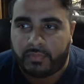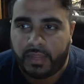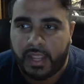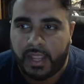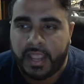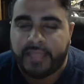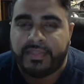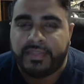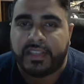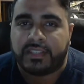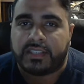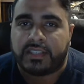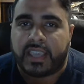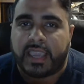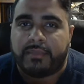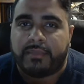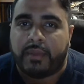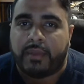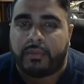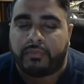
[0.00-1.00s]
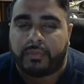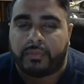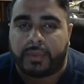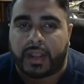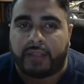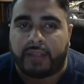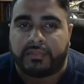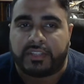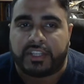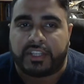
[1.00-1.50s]
and this came up from a
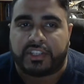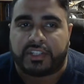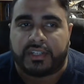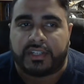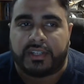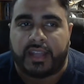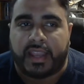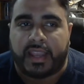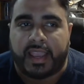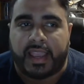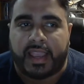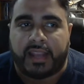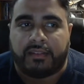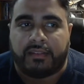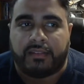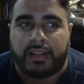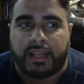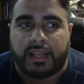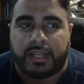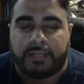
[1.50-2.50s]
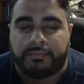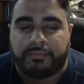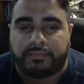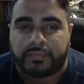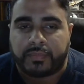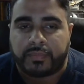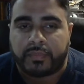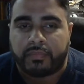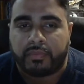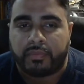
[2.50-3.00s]
conversation I had
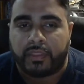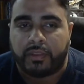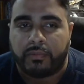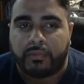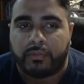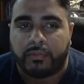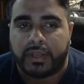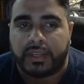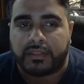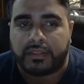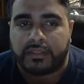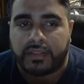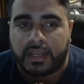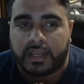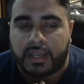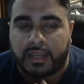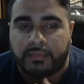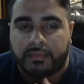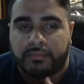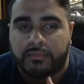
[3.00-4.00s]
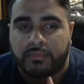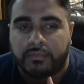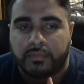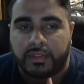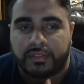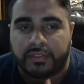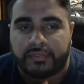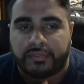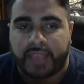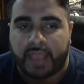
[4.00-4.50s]
with a
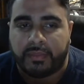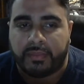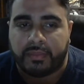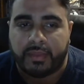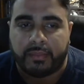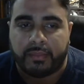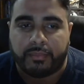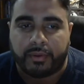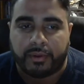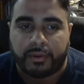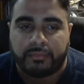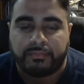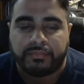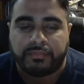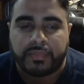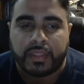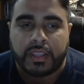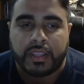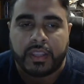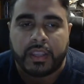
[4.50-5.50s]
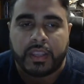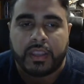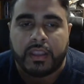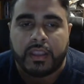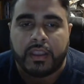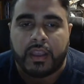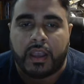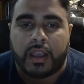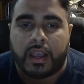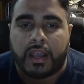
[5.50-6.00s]
family member,
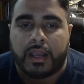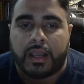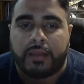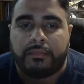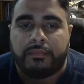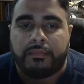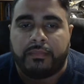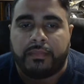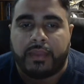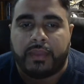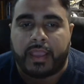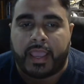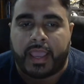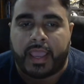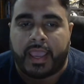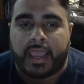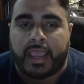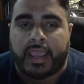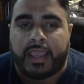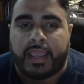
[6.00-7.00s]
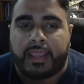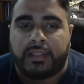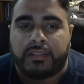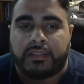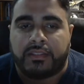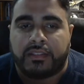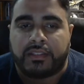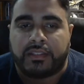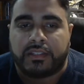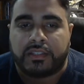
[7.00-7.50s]

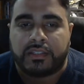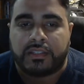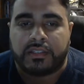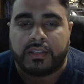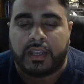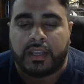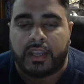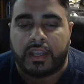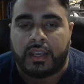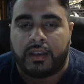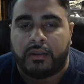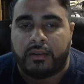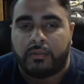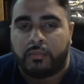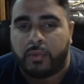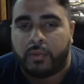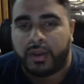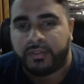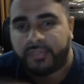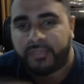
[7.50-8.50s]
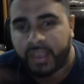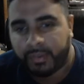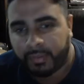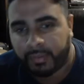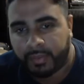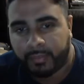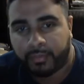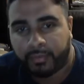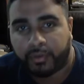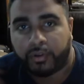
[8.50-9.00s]
and one family
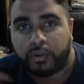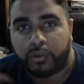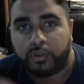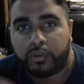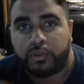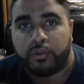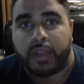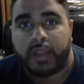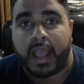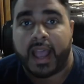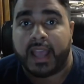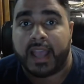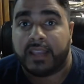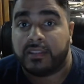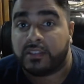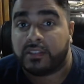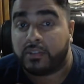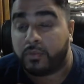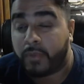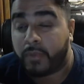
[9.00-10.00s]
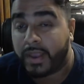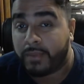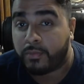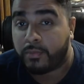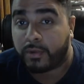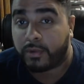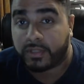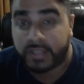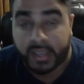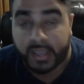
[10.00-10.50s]
member who has way
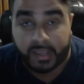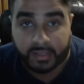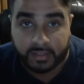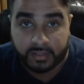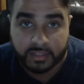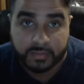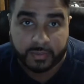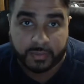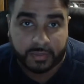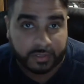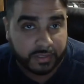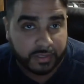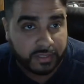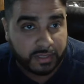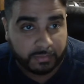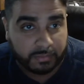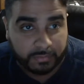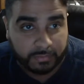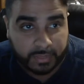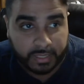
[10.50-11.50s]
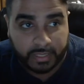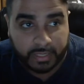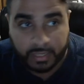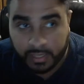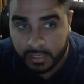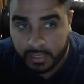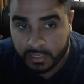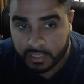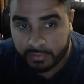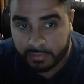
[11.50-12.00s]
more tech experience than me,
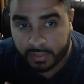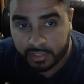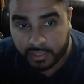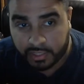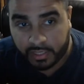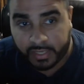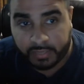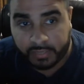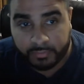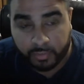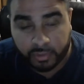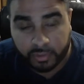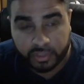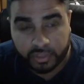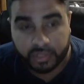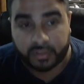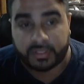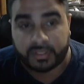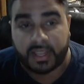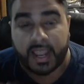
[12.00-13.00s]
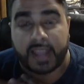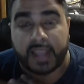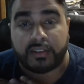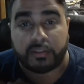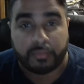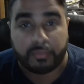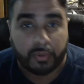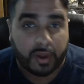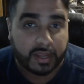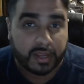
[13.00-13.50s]
especially more so at the
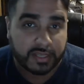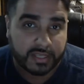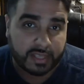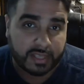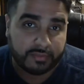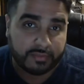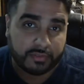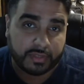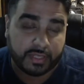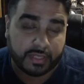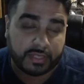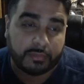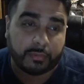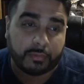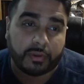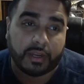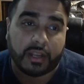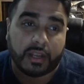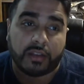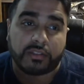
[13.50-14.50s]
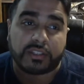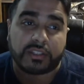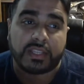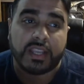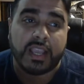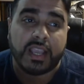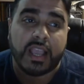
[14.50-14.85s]
enterprise level than anywhere else,